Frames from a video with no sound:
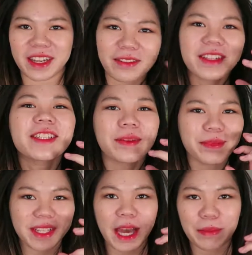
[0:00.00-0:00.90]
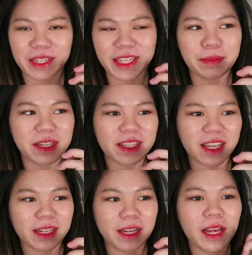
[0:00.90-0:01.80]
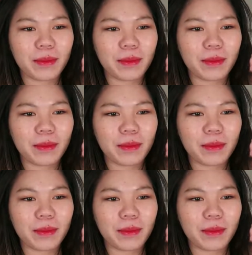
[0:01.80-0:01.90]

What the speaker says: I feel something happening in my skin,